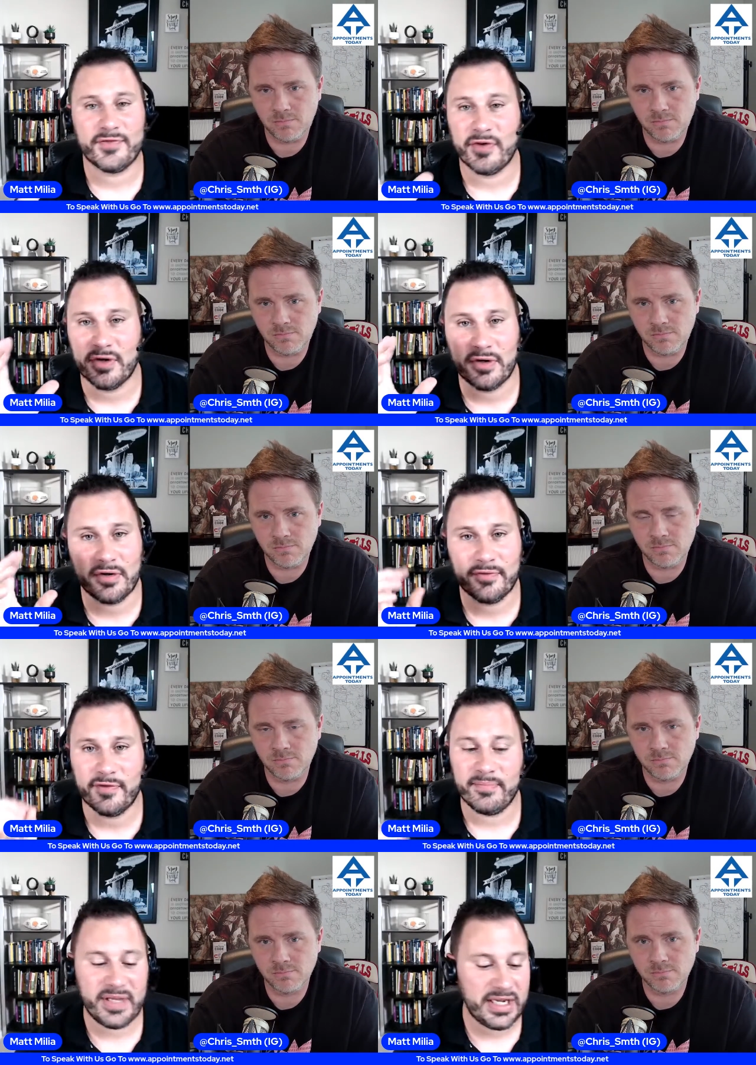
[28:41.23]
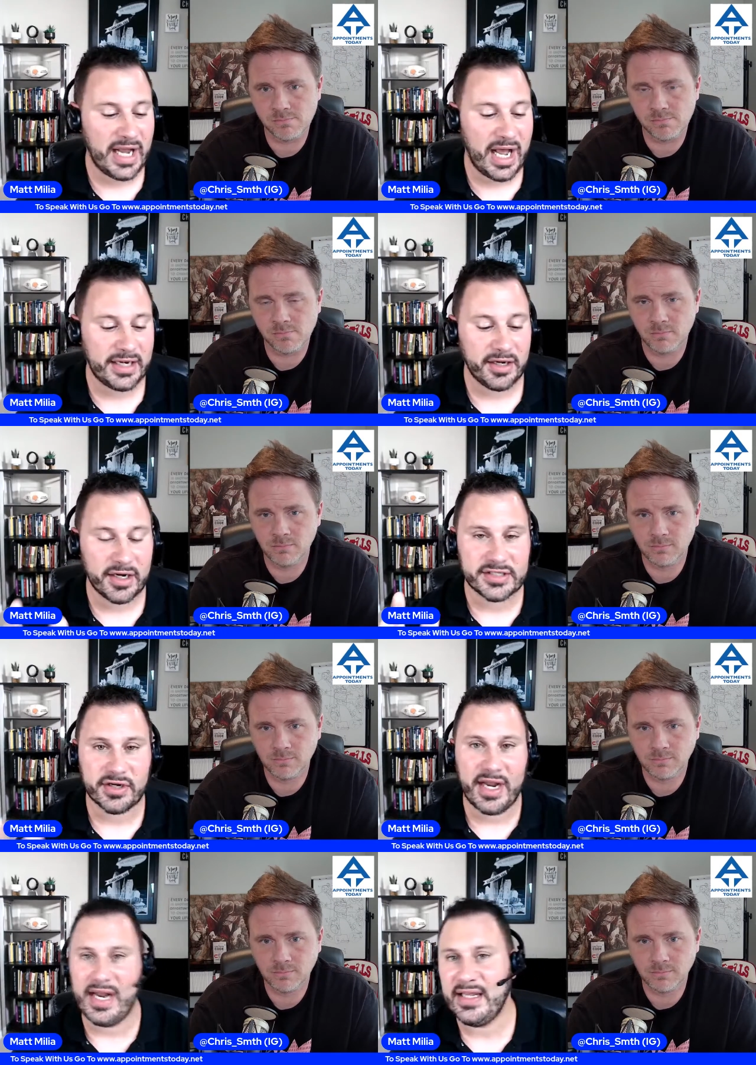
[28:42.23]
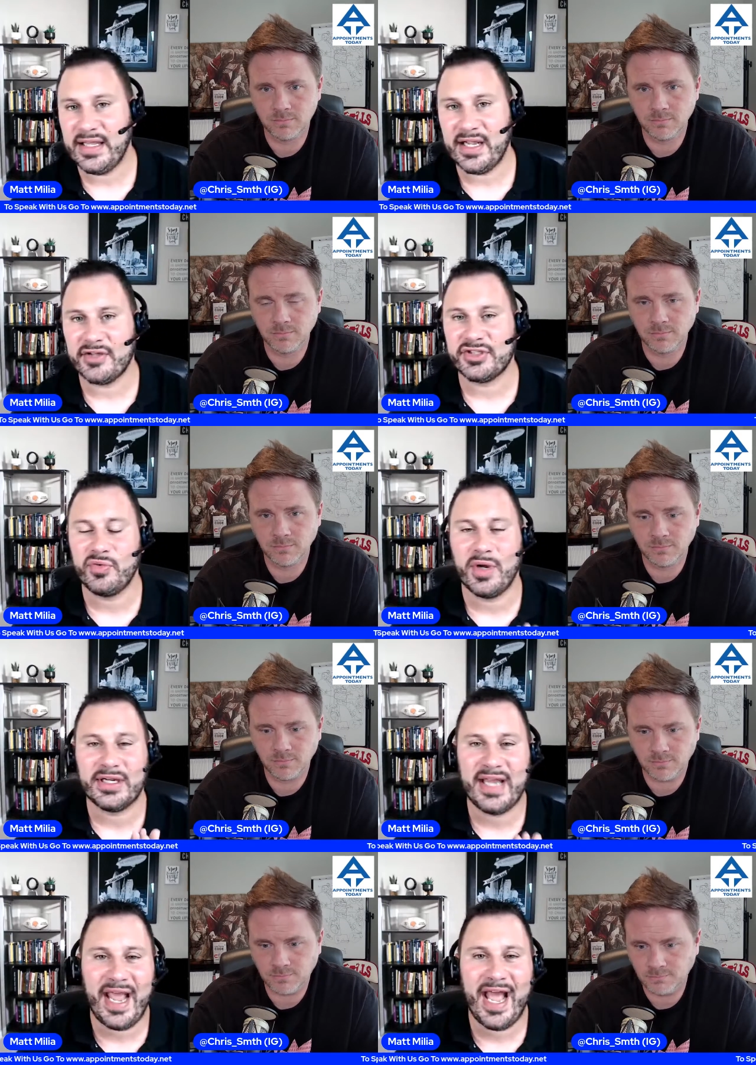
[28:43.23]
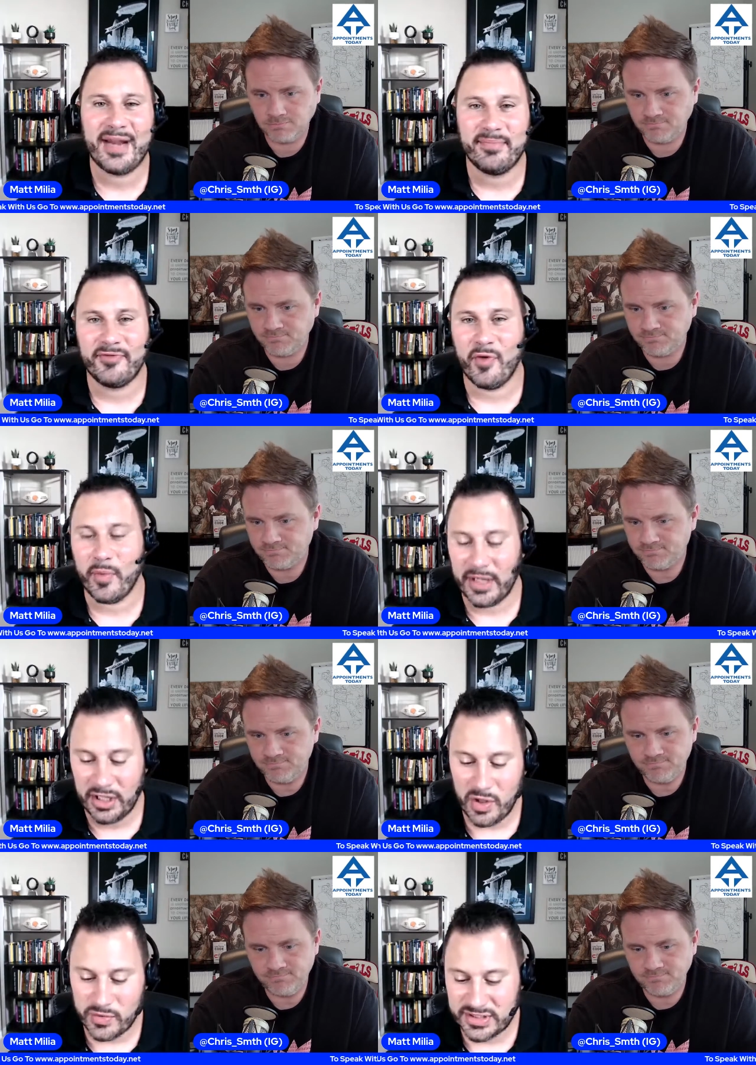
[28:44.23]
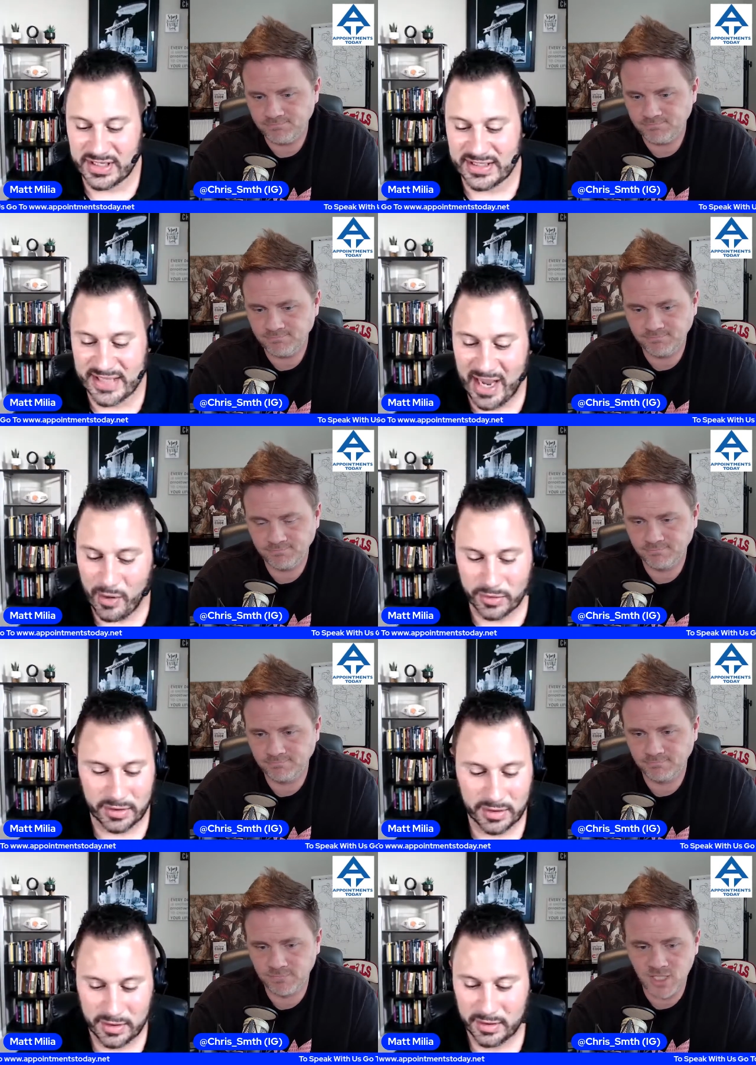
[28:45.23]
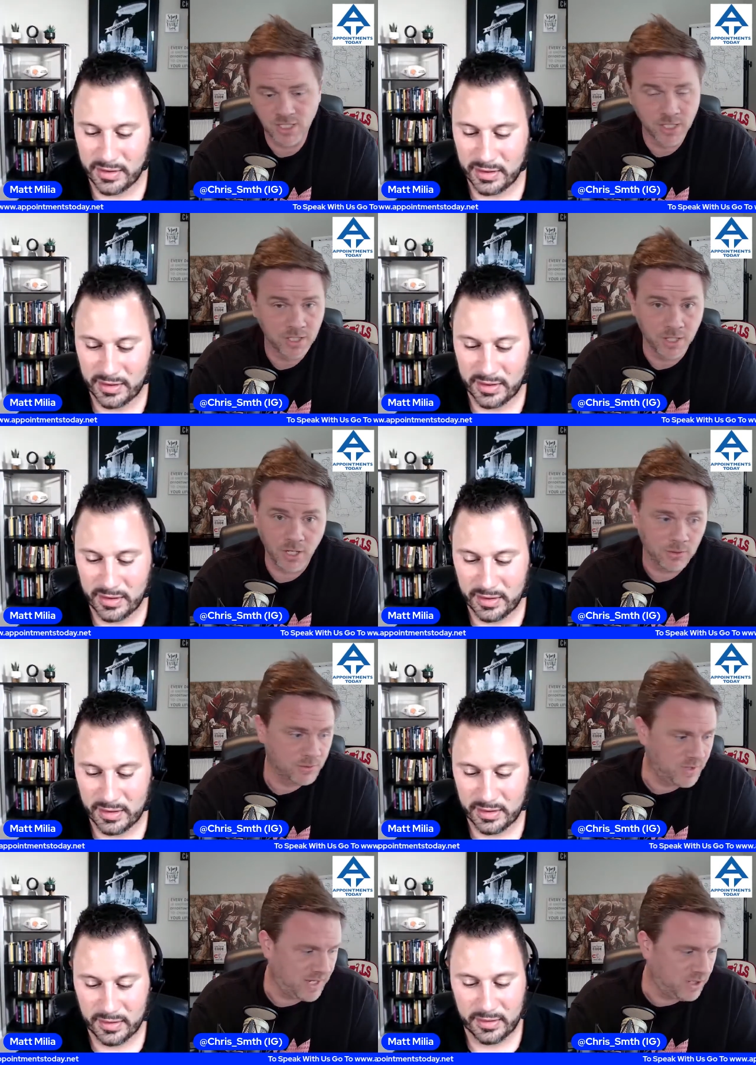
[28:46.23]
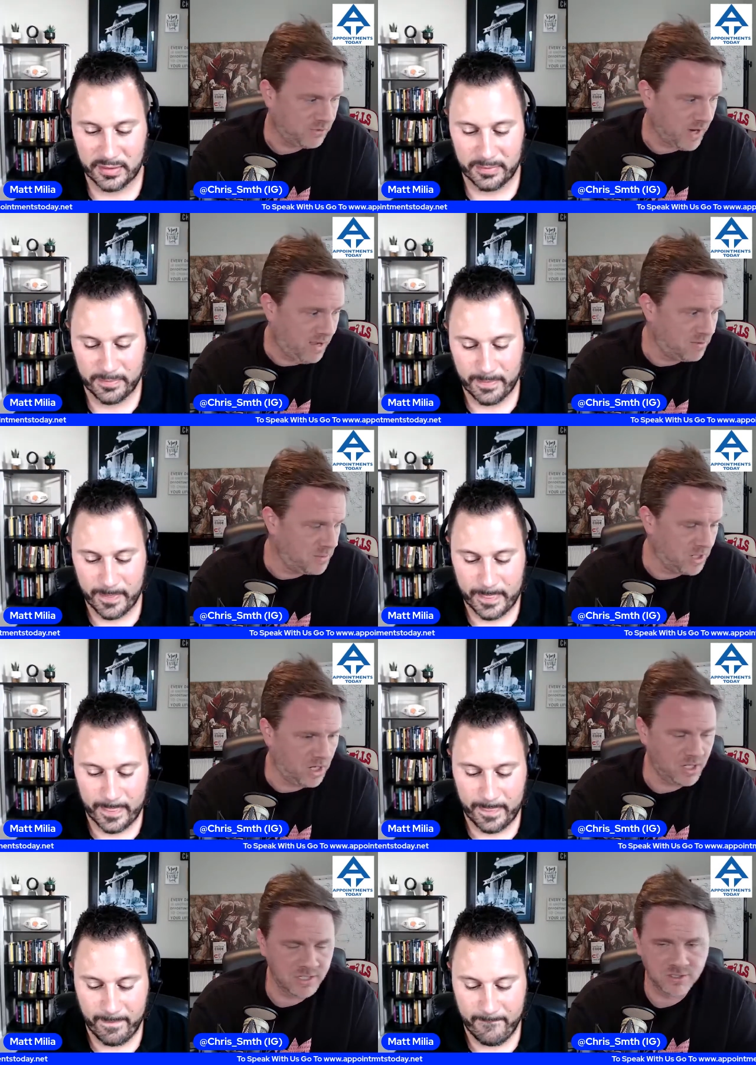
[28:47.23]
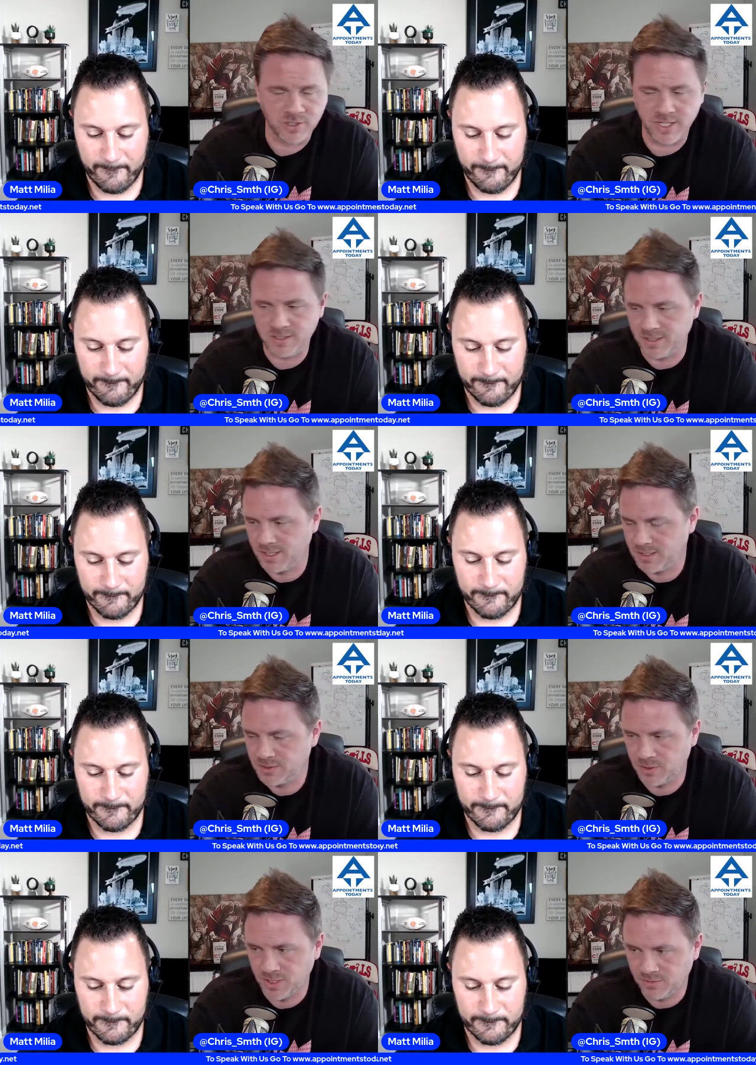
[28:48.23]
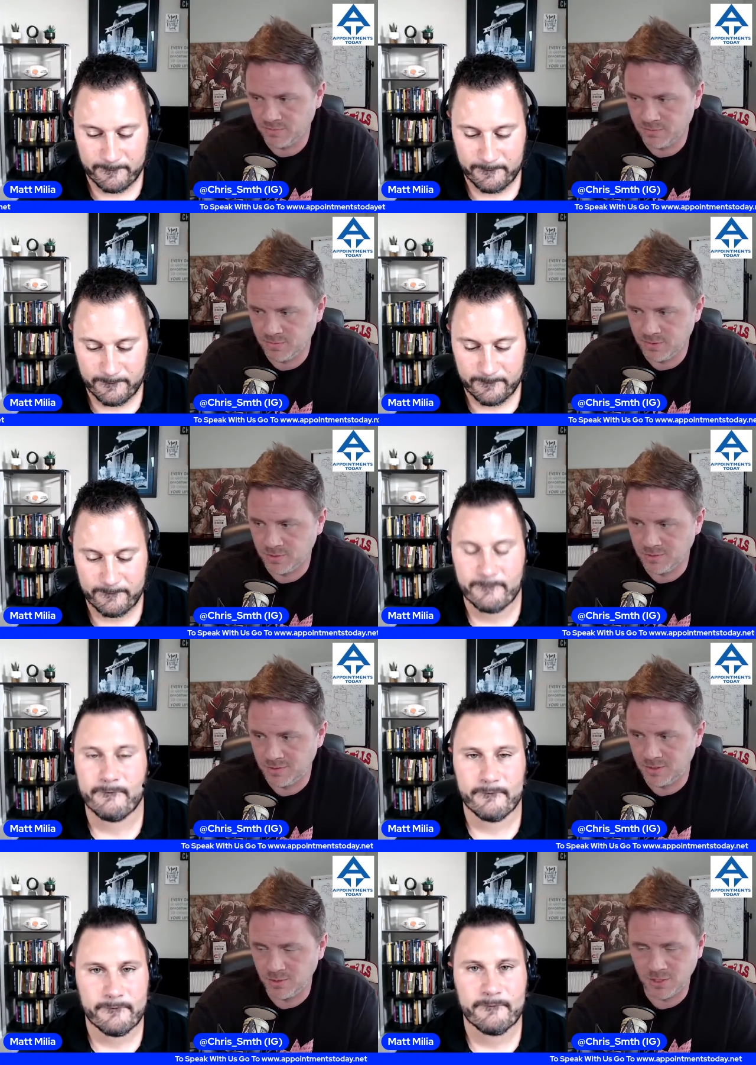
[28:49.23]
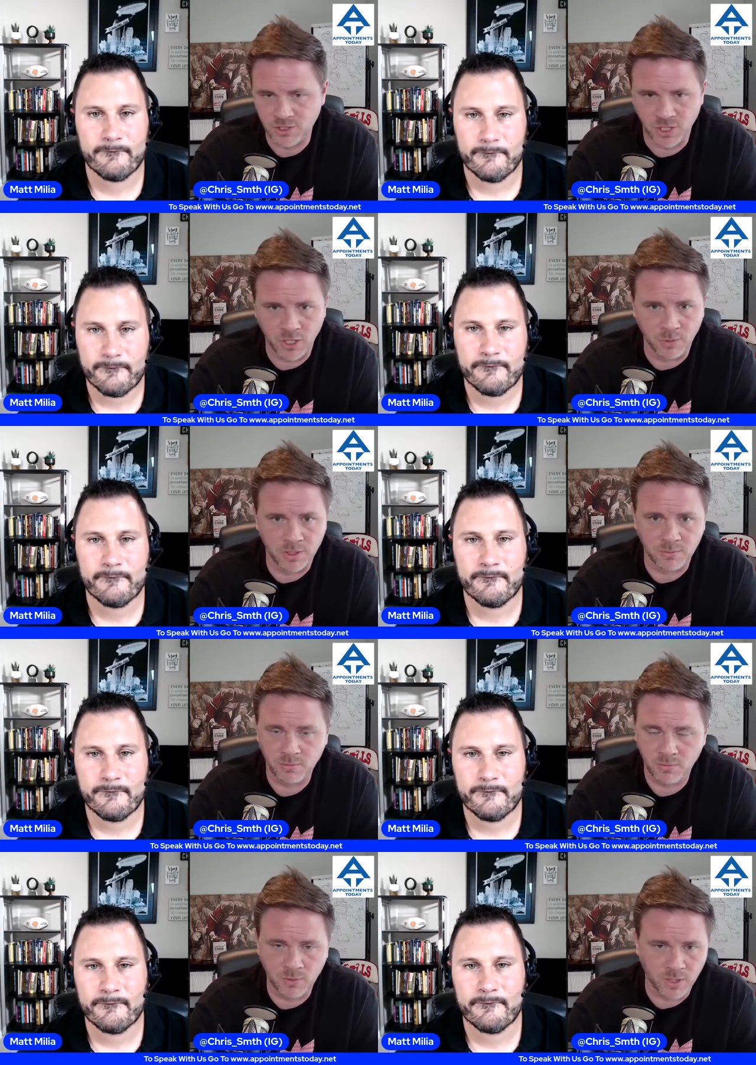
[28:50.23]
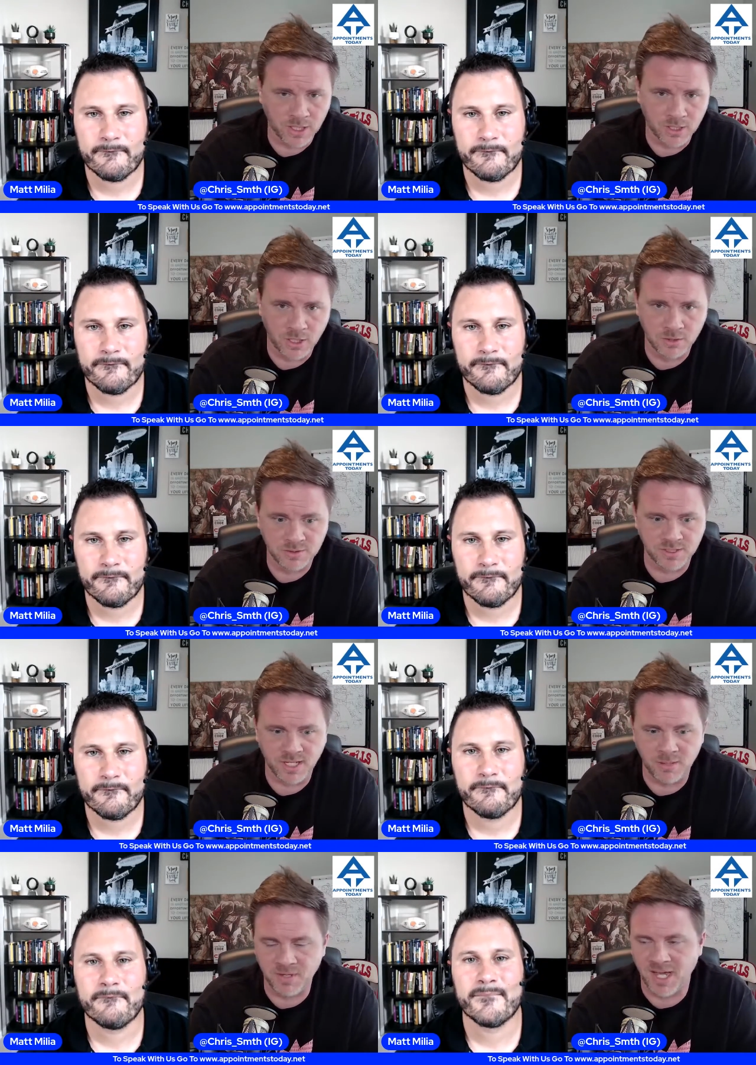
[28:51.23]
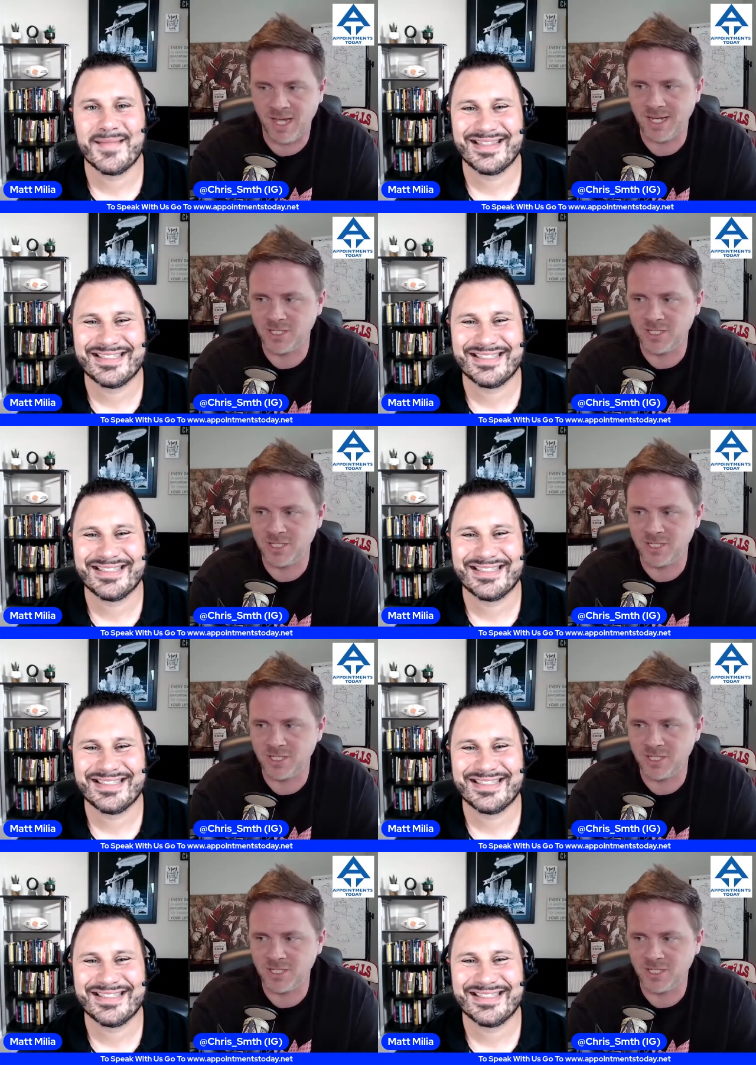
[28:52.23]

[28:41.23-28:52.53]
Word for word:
Speaker 1: for for being on here. Is there anything else you wanted to add before we close things out?
Speaker 2: No, thank you for having me on. It's great to sort of do a show with a Quicken Loans alumni.